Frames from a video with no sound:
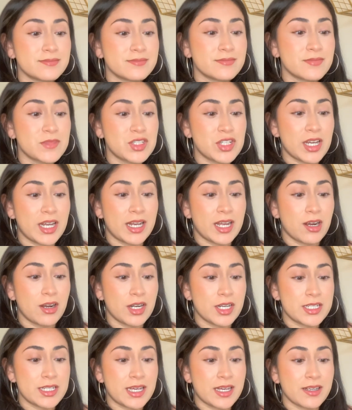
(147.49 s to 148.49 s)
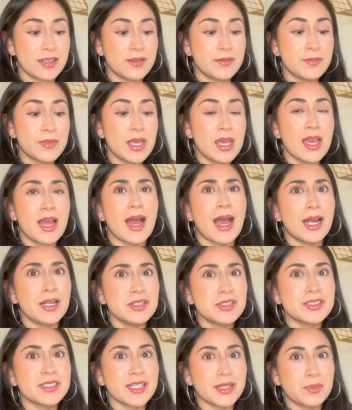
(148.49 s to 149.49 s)
She had a heart attack. I
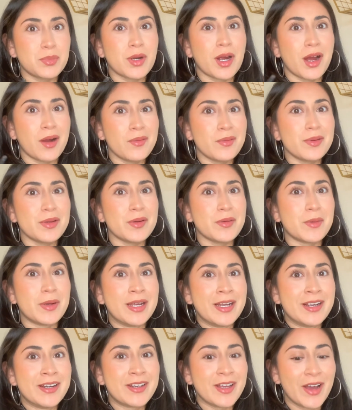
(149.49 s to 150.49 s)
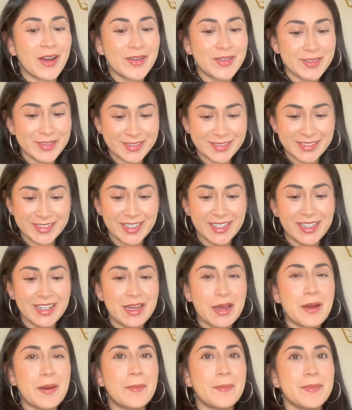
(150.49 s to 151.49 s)
look like probably a weirdo
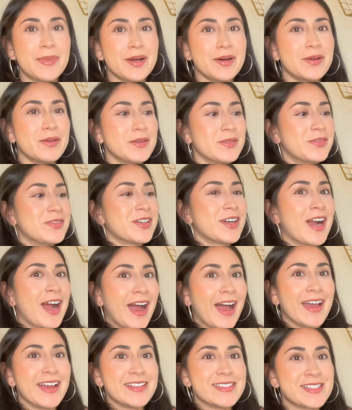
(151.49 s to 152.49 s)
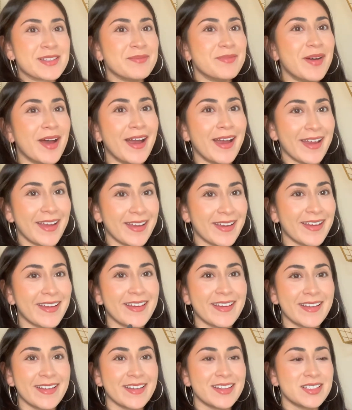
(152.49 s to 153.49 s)
both for eyes, but
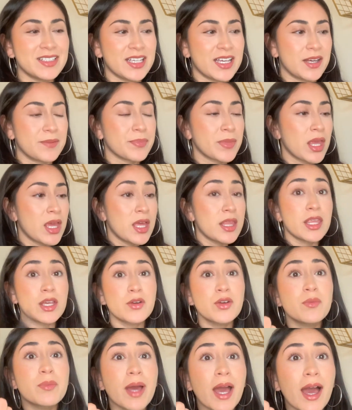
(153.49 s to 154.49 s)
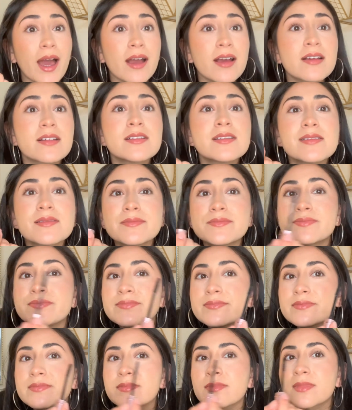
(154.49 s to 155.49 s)
yeah, they grew back.
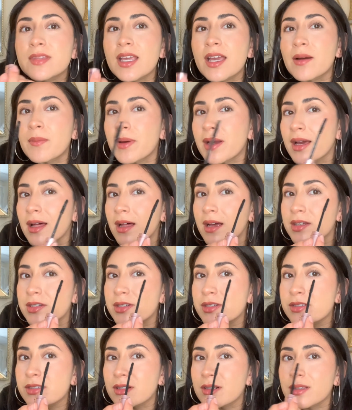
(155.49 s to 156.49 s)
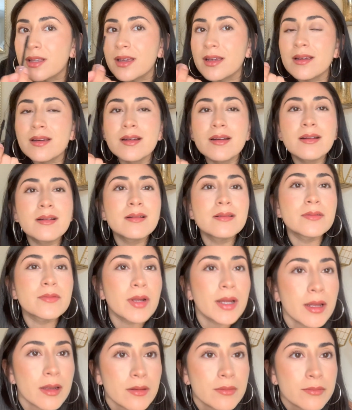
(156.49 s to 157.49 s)
Yeah, my eyelashes are like,
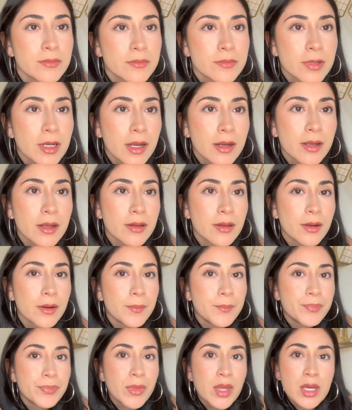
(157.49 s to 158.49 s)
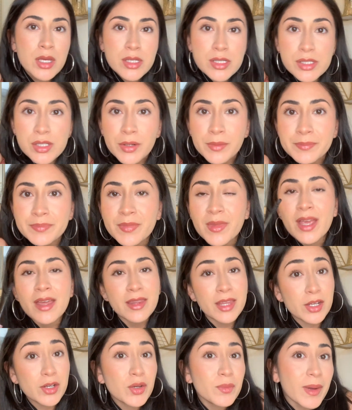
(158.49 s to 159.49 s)
right, regular. So they
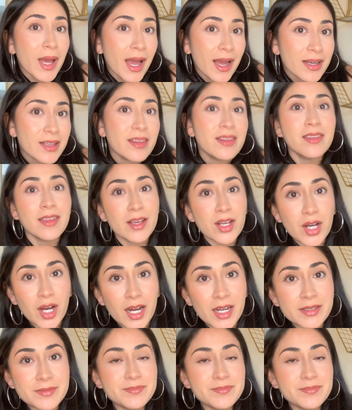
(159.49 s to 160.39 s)
grew back, thank God.